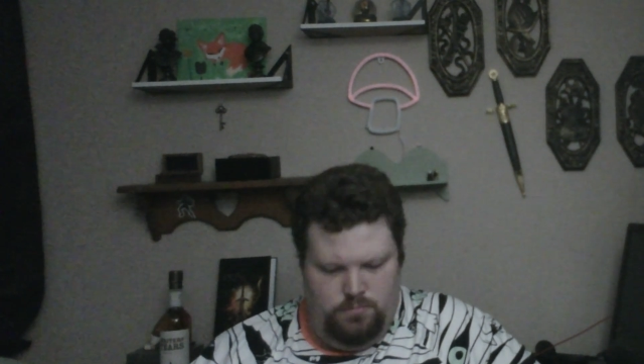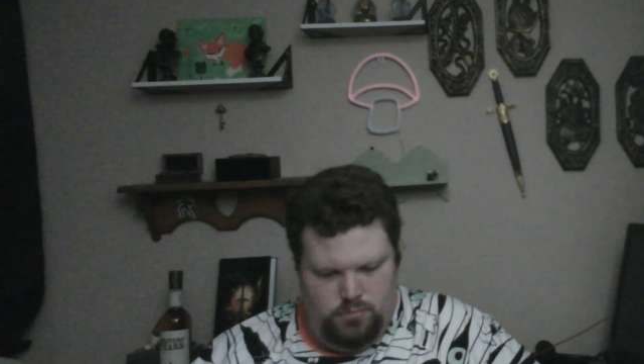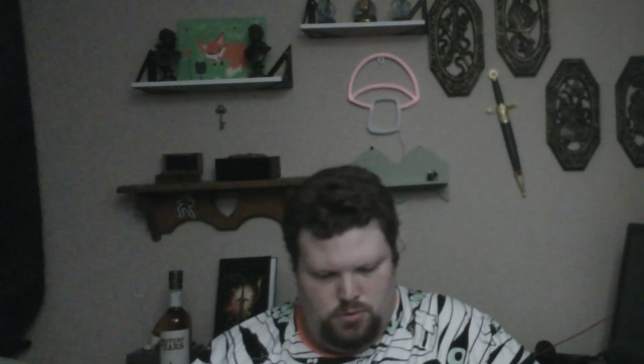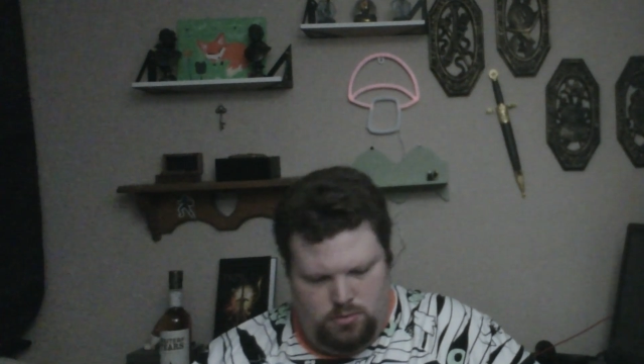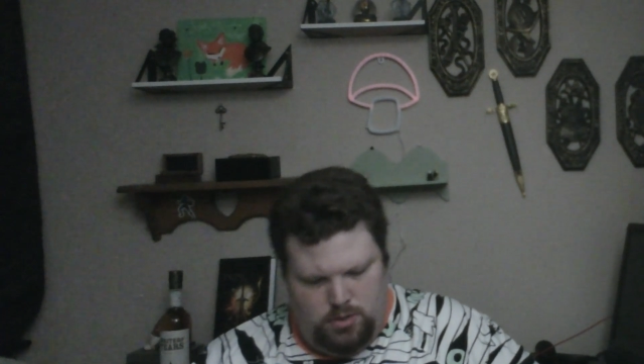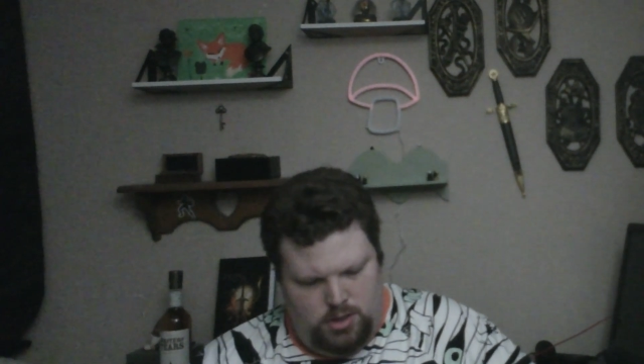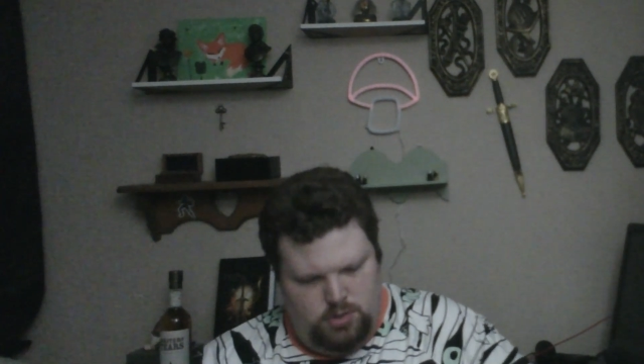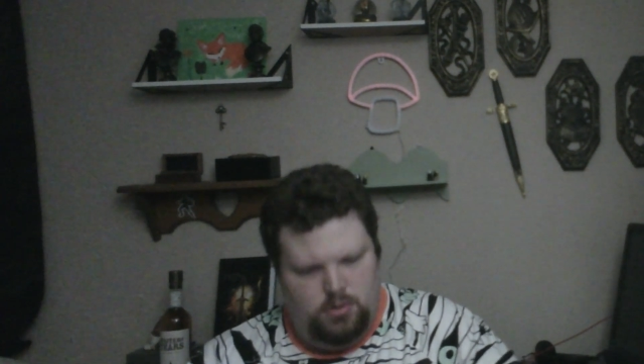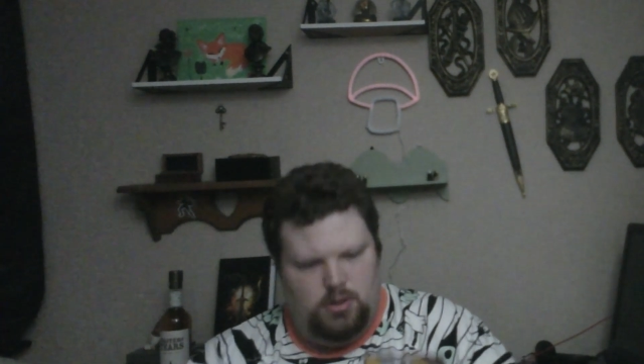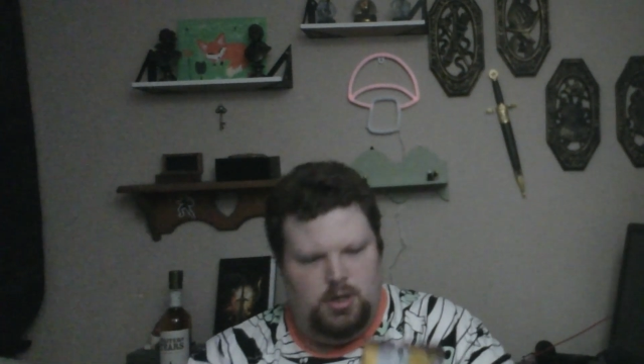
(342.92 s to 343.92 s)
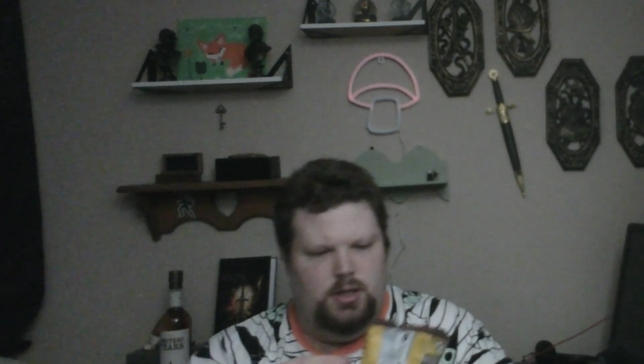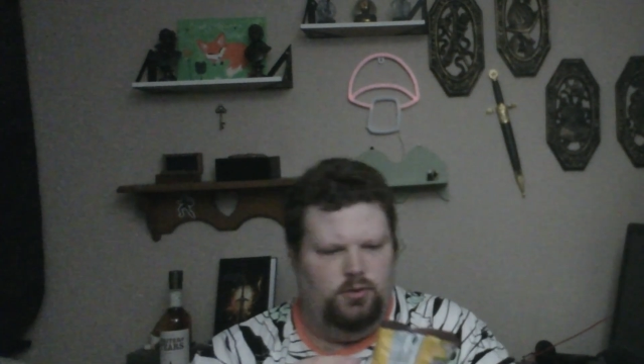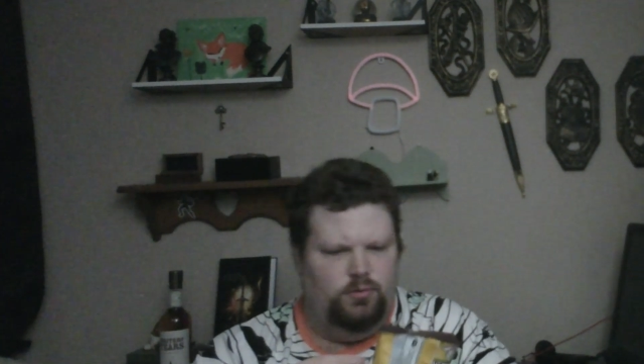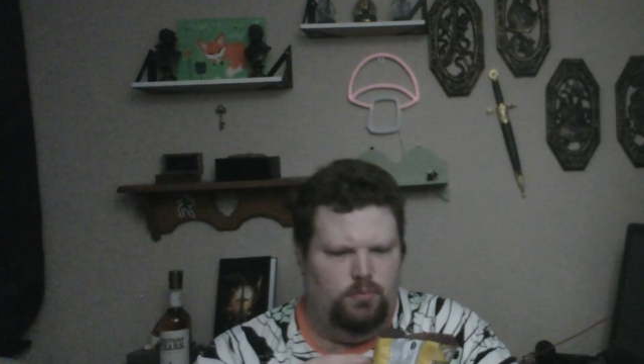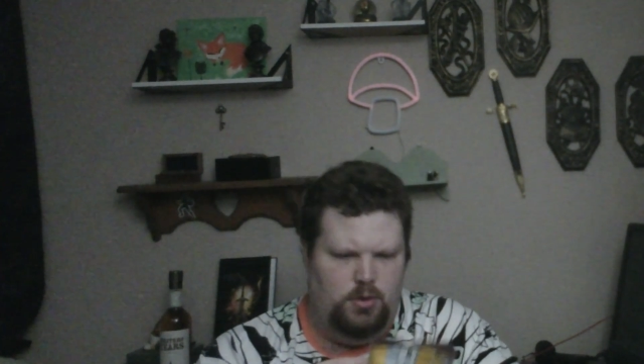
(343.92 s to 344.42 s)
Okay, so I got
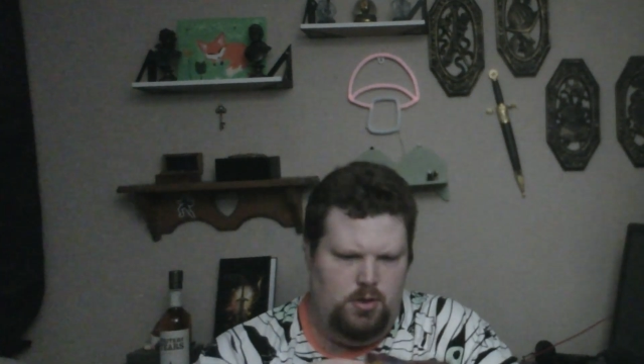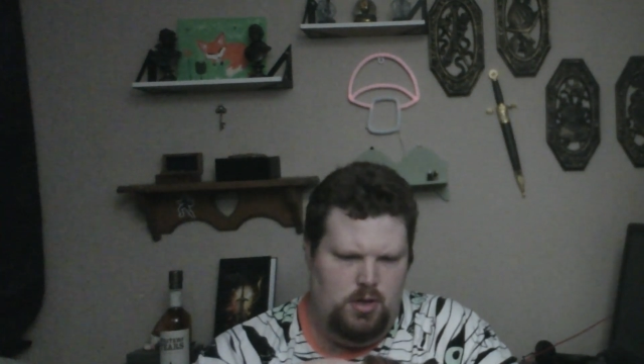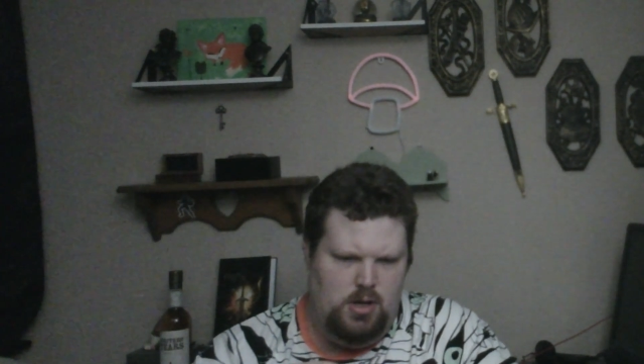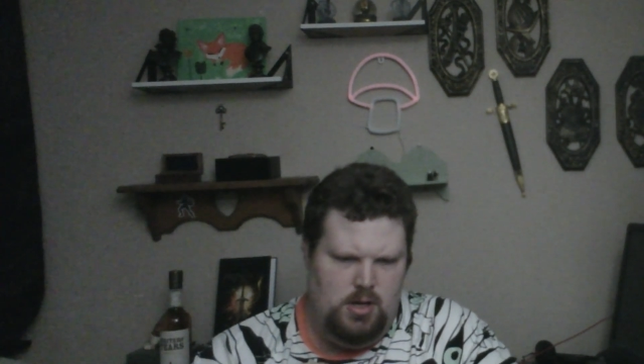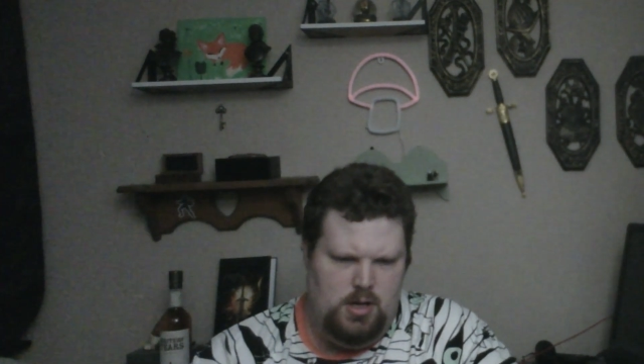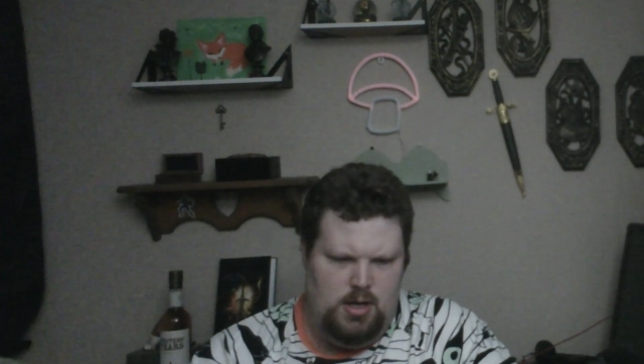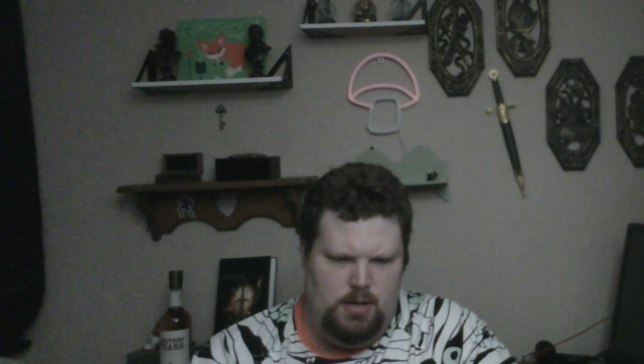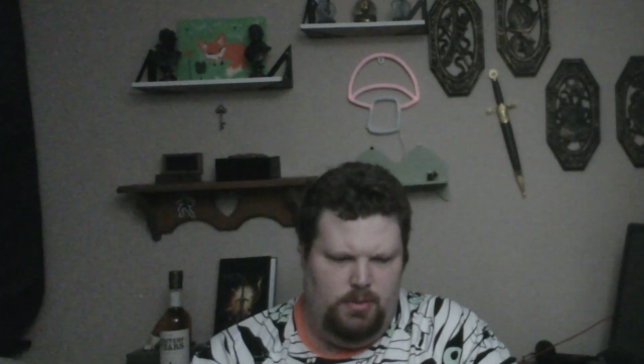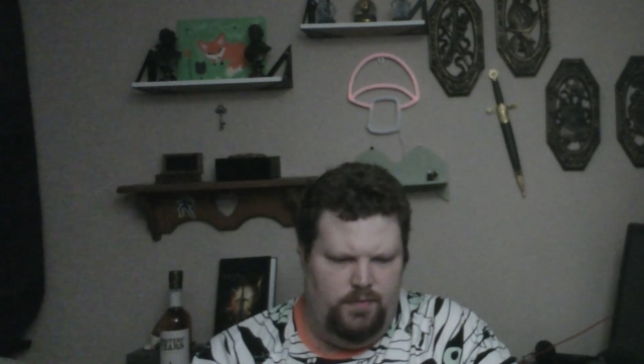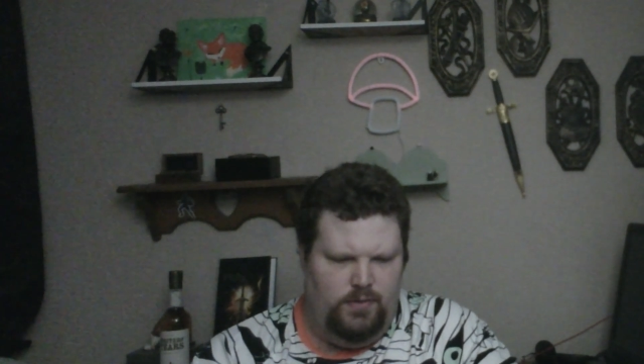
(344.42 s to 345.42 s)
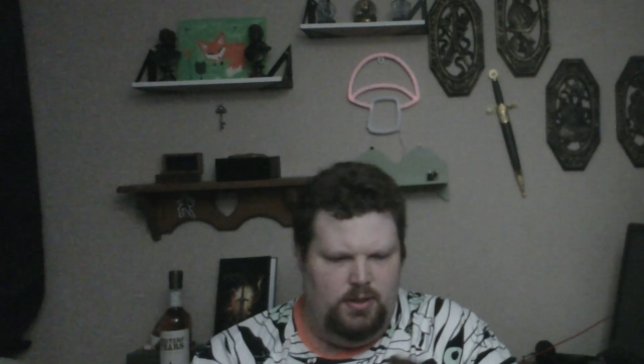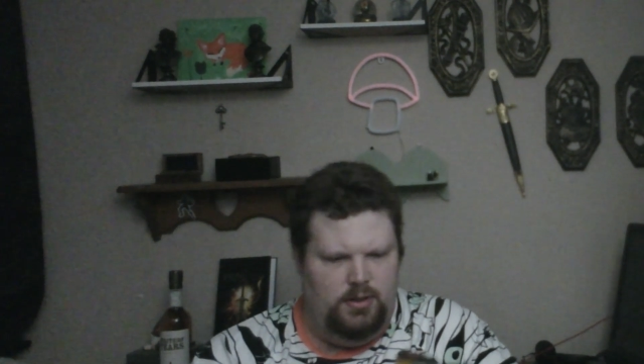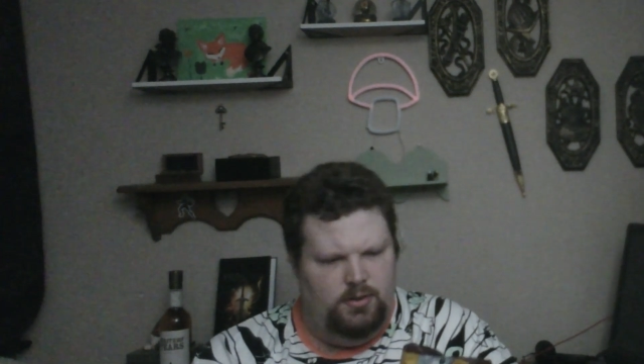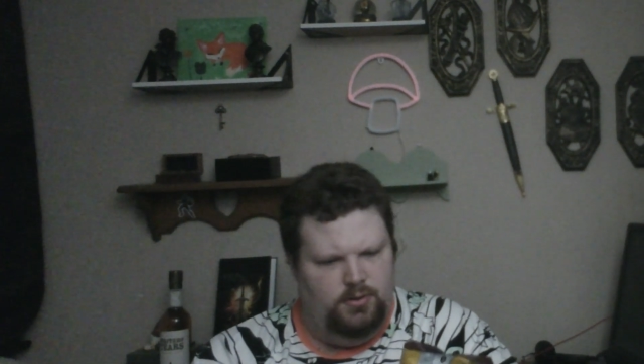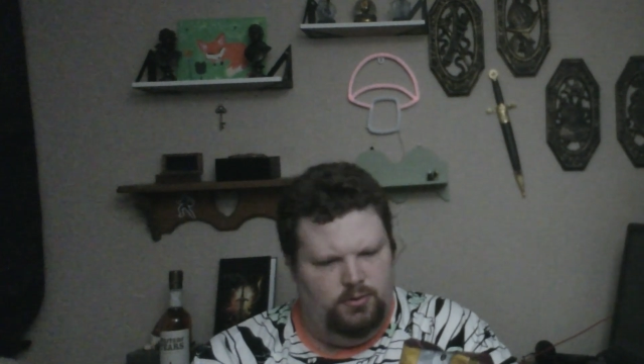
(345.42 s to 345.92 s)
this one. I believe it
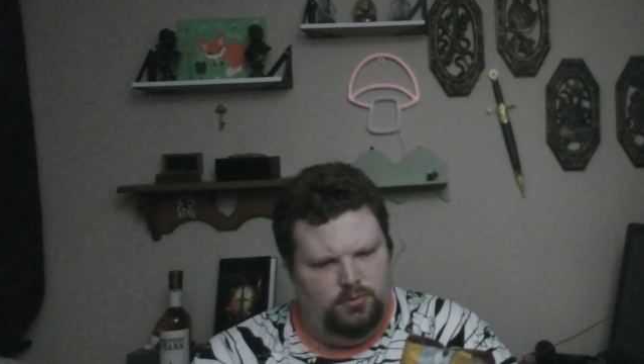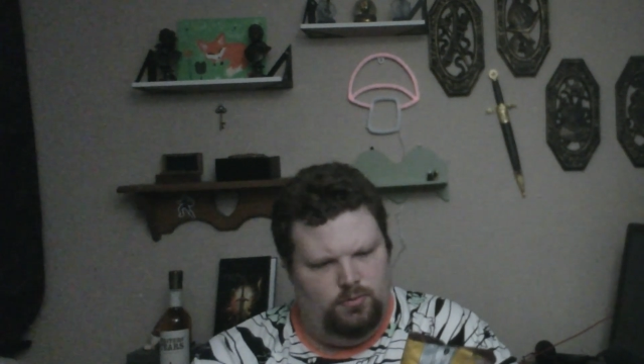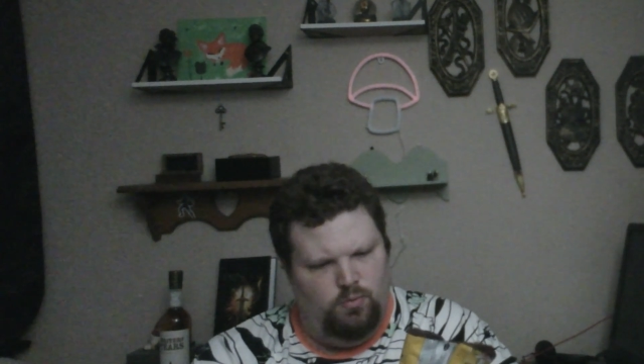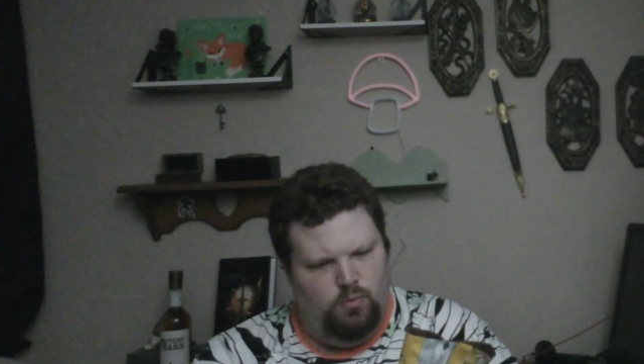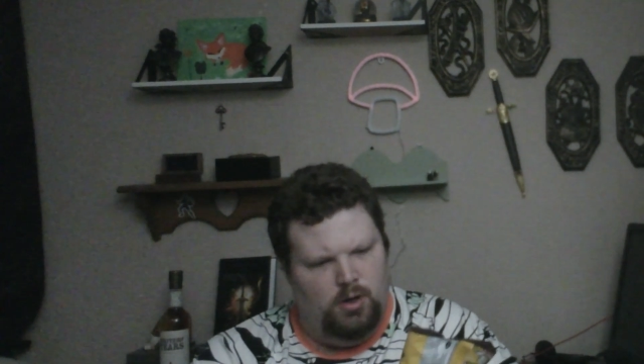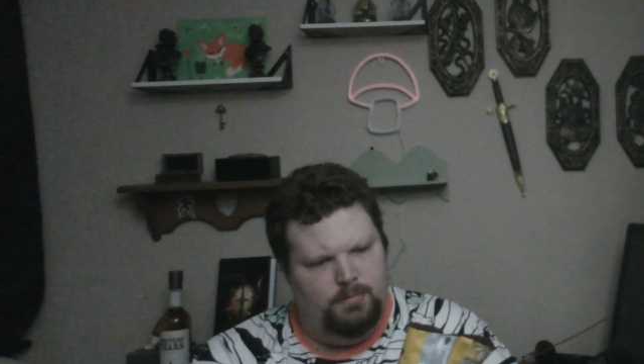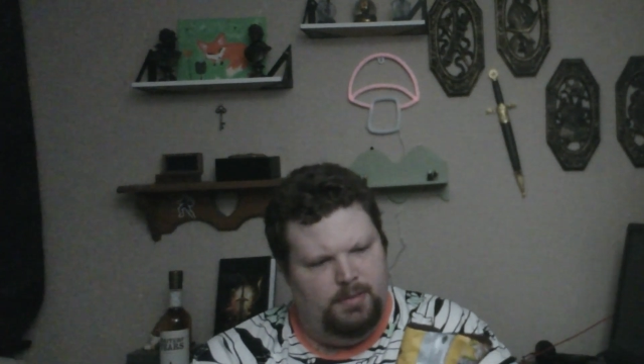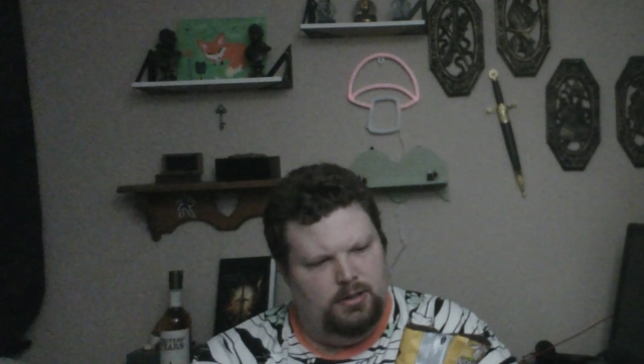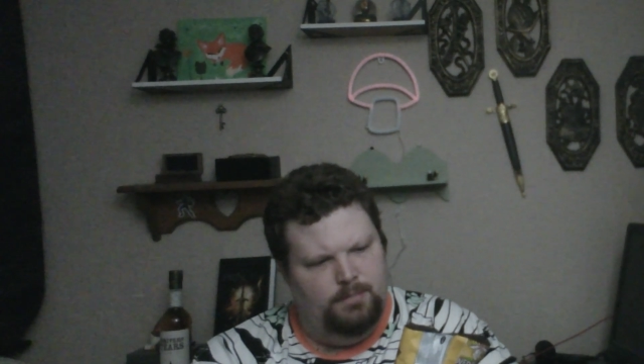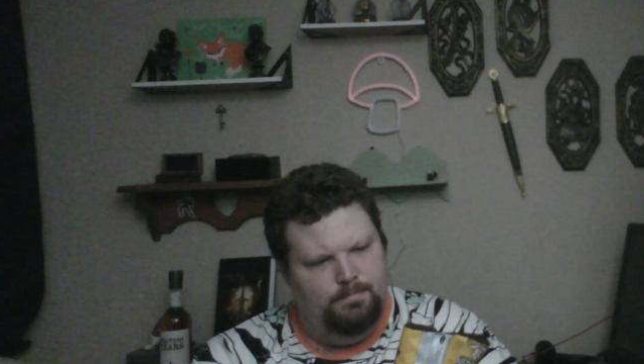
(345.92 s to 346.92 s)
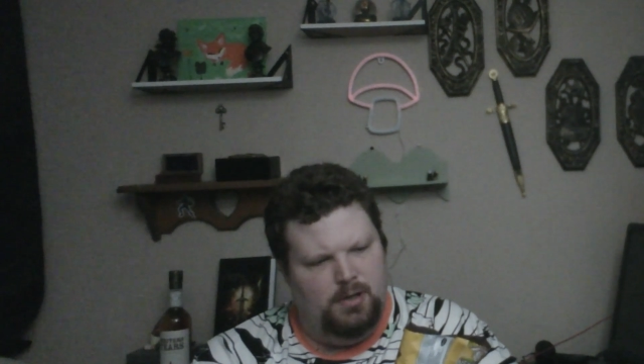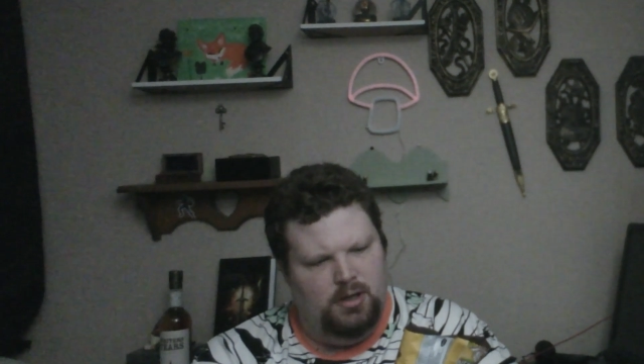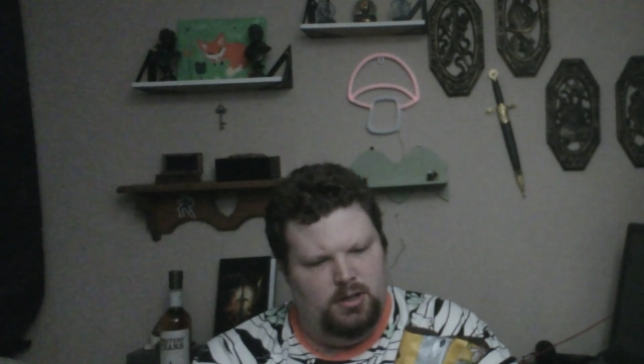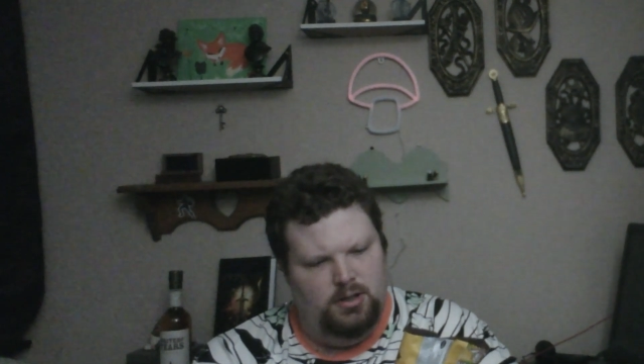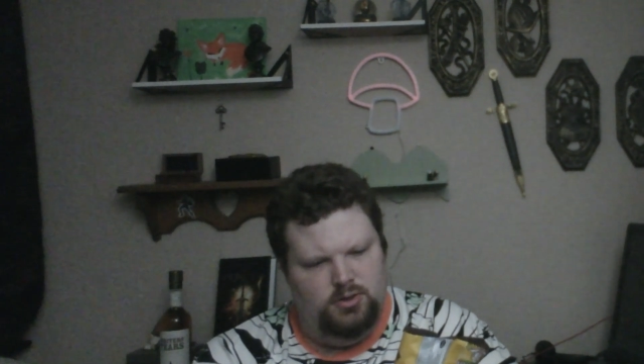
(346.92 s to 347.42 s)
is watermelon
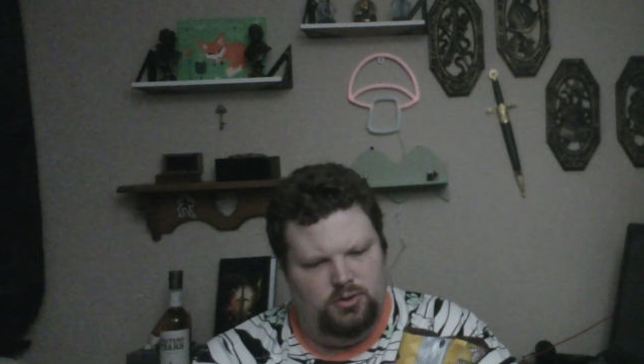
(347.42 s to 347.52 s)
punch.